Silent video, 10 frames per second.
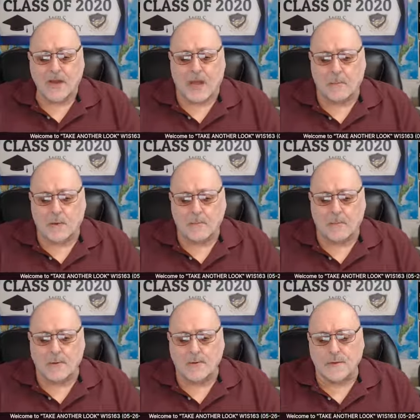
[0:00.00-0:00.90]
Now,
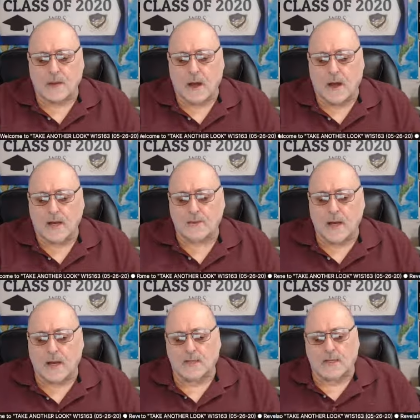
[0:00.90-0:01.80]
remember in the
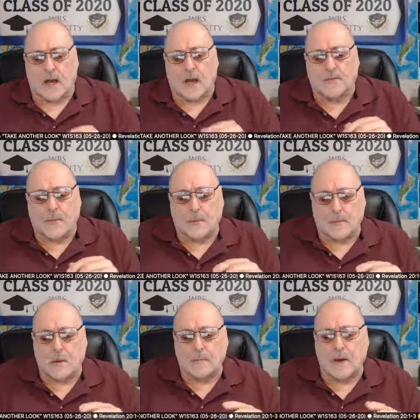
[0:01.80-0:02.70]
context, uh, re-
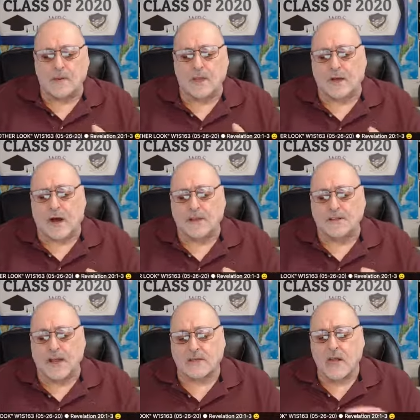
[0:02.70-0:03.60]
remember the
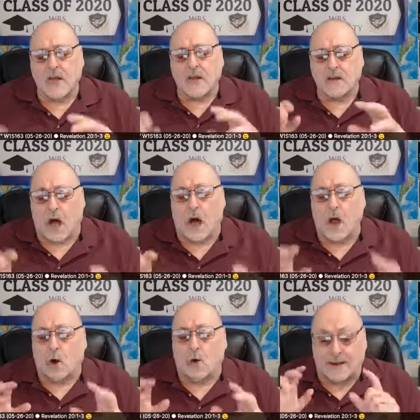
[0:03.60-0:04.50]
context
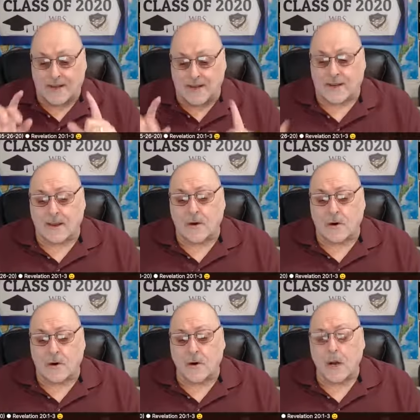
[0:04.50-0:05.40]
not only
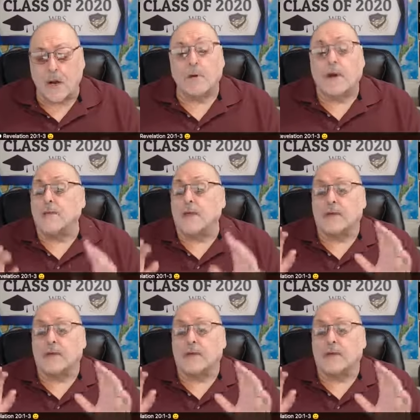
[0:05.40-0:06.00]
here, but in the